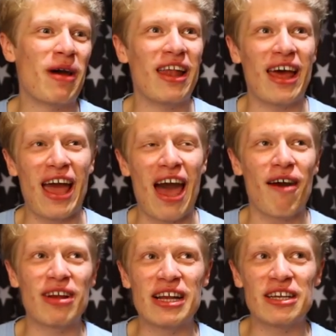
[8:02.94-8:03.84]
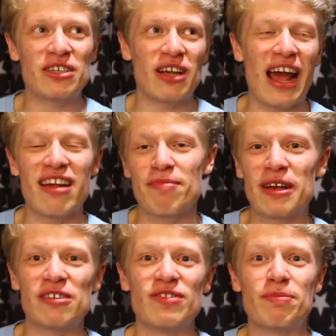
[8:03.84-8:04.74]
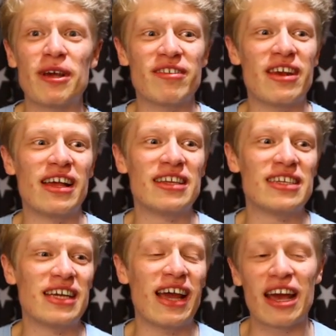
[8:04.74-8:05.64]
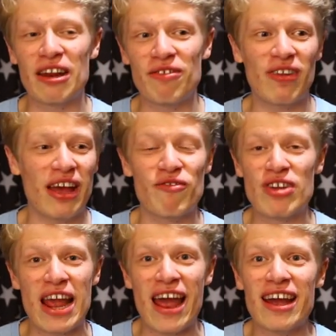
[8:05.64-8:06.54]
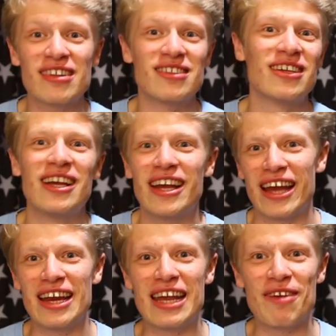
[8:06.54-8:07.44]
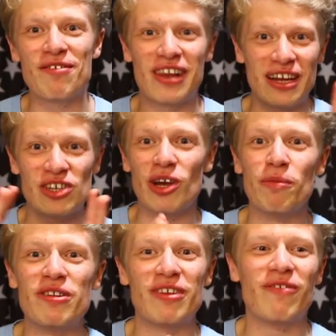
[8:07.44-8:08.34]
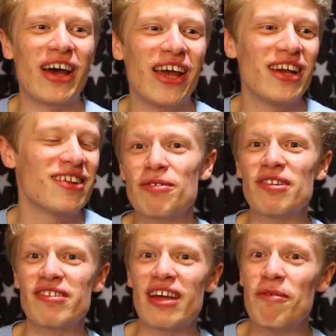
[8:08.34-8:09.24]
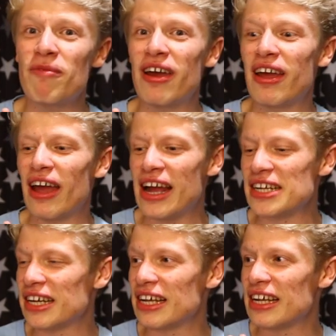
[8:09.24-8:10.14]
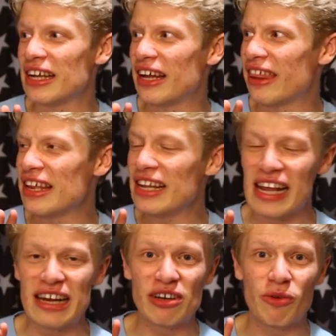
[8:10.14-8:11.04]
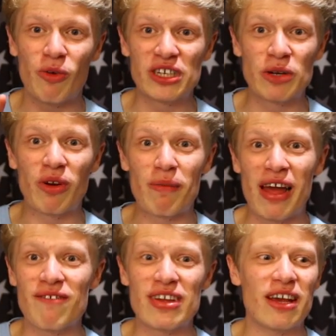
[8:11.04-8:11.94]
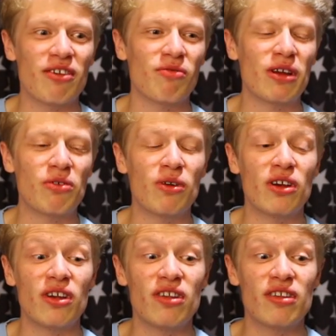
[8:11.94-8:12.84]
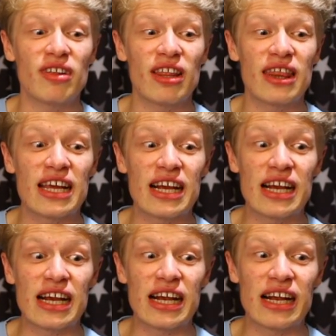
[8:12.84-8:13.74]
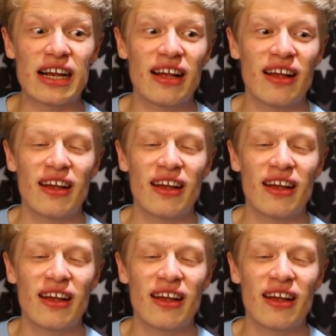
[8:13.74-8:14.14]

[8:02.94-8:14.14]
about like how each aspect of his personality kind of like reacts and gives like Thomas advice. There was a time where actually I think he ended up watching one of my videos which was the